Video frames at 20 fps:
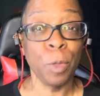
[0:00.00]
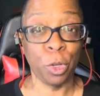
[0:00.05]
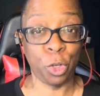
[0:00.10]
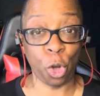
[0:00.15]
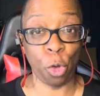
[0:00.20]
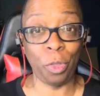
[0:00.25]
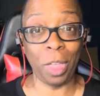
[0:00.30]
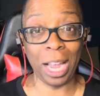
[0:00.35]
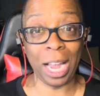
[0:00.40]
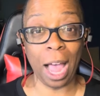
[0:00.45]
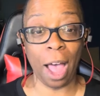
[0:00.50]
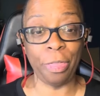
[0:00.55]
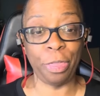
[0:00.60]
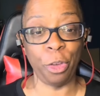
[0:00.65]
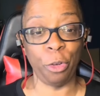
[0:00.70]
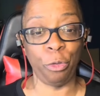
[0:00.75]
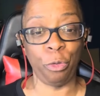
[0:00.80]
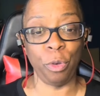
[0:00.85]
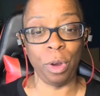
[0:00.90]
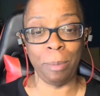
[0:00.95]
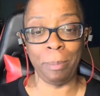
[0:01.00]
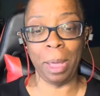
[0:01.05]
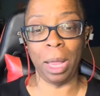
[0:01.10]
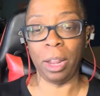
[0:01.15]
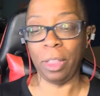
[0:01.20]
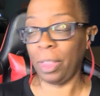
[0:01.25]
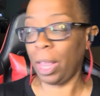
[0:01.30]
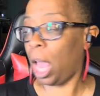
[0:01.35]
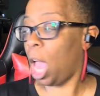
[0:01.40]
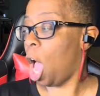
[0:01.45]
So they got their free meal
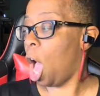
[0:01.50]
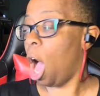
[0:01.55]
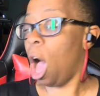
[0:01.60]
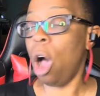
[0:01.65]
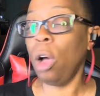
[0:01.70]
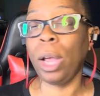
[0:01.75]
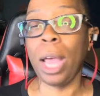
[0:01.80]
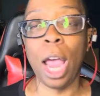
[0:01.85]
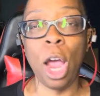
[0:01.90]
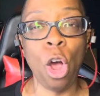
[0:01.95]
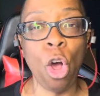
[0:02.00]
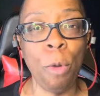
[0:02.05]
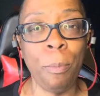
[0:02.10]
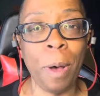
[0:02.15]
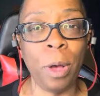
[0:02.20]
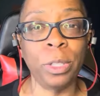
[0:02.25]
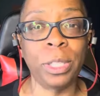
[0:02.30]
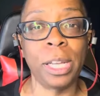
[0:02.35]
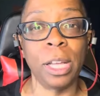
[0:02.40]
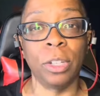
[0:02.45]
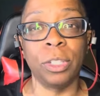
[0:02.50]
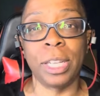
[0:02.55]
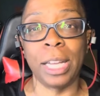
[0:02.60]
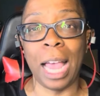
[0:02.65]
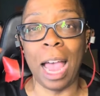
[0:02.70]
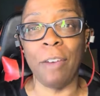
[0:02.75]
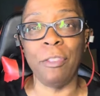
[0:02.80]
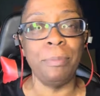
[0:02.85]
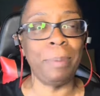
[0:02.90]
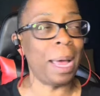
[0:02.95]
and then, okay, who votes guilty?
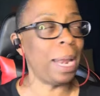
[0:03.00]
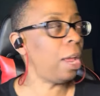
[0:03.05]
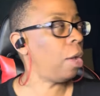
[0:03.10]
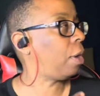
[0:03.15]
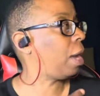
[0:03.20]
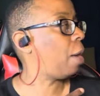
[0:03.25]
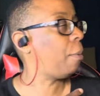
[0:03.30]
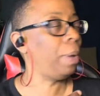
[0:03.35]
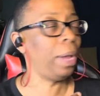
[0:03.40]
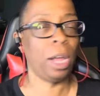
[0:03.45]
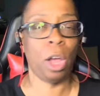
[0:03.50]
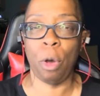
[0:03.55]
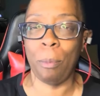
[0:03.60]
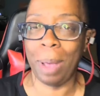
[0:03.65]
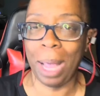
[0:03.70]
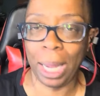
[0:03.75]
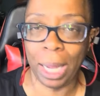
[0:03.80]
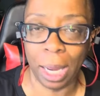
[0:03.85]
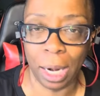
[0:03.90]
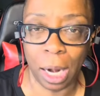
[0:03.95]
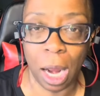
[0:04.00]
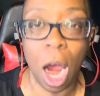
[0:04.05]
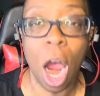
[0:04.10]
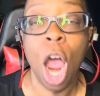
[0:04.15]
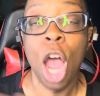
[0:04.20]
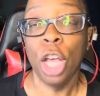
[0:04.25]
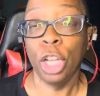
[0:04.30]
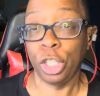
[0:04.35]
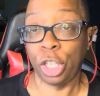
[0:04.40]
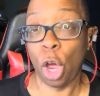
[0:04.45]
Everybody, okay, we can go back in there.
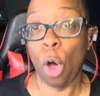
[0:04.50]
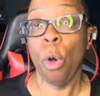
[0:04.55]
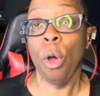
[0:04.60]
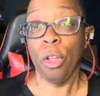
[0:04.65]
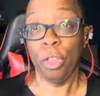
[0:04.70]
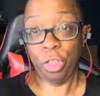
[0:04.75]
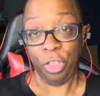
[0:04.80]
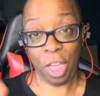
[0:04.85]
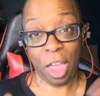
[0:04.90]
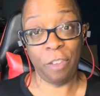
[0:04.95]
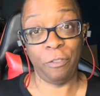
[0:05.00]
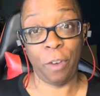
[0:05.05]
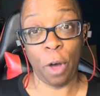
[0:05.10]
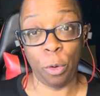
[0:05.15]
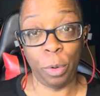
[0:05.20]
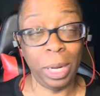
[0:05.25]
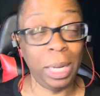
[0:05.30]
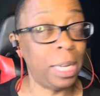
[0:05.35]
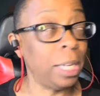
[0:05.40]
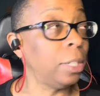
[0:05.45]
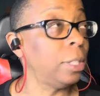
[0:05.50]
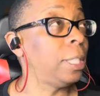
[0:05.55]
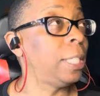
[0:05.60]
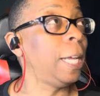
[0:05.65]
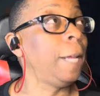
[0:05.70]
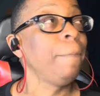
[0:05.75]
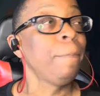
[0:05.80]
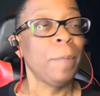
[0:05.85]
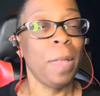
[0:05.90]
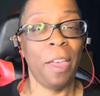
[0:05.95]
So they voted
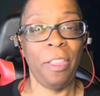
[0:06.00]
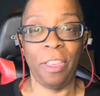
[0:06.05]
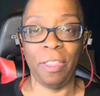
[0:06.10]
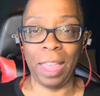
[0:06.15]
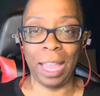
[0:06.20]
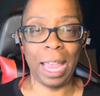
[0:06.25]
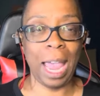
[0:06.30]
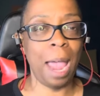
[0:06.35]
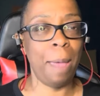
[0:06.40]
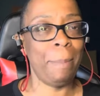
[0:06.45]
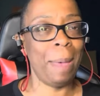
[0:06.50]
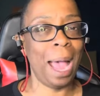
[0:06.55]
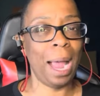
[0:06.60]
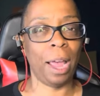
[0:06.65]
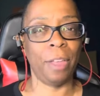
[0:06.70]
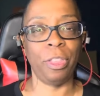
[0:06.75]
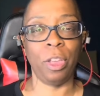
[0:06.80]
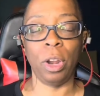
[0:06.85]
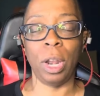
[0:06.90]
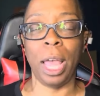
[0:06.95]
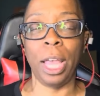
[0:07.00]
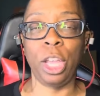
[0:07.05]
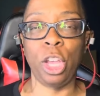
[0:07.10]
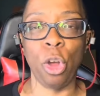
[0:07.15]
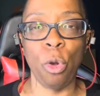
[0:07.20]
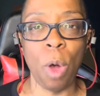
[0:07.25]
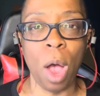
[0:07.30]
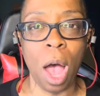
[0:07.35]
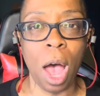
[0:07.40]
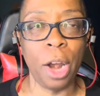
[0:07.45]
guilty. And then they came back and they're like,
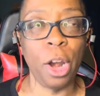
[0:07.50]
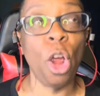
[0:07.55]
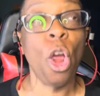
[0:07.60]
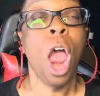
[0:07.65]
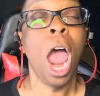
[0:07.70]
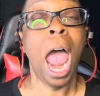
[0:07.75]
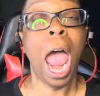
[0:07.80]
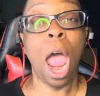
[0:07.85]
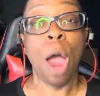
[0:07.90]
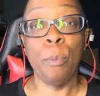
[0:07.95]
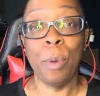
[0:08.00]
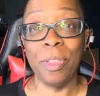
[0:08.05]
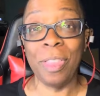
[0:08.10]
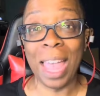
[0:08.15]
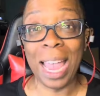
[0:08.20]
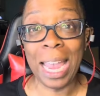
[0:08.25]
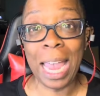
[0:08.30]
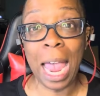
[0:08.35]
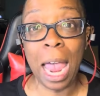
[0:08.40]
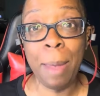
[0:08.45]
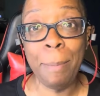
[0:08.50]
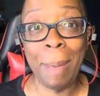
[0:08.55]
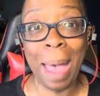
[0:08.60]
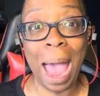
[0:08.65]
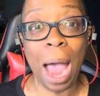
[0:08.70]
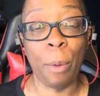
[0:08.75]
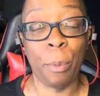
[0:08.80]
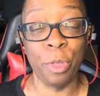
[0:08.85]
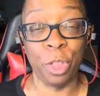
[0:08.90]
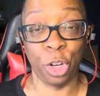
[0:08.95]
Your Honor. And when they came
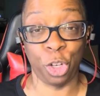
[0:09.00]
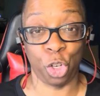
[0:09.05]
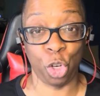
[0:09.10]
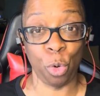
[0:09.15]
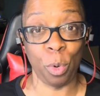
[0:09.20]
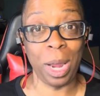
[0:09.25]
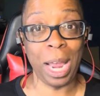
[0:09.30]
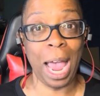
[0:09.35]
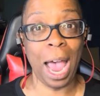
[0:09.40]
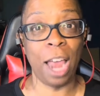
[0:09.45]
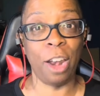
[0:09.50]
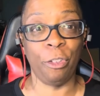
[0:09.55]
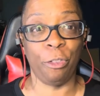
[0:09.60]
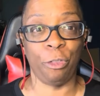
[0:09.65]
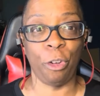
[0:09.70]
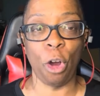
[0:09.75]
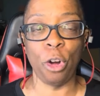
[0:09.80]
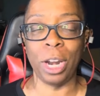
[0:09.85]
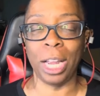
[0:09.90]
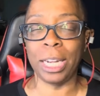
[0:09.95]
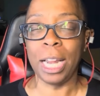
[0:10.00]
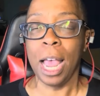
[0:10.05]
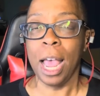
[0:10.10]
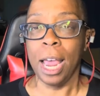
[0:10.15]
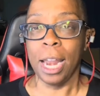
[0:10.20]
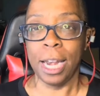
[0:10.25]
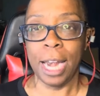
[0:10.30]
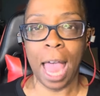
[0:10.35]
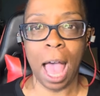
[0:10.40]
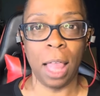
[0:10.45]
back, when the jury had a verdict,
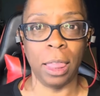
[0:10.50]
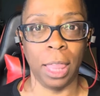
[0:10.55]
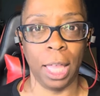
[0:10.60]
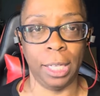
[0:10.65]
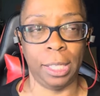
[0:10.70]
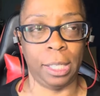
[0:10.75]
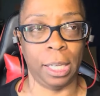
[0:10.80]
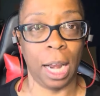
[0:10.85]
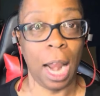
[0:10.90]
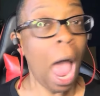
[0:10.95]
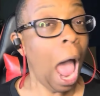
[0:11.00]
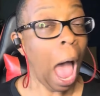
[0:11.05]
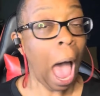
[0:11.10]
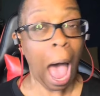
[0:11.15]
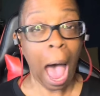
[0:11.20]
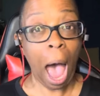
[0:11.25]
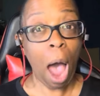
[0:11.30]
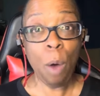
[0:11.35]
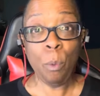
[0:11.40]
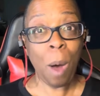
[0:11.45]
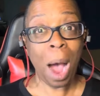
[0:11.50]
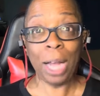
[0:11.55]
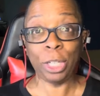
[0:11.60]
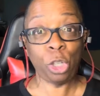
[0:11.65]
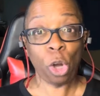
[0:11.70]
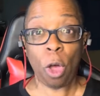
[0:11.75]
now listen, I watch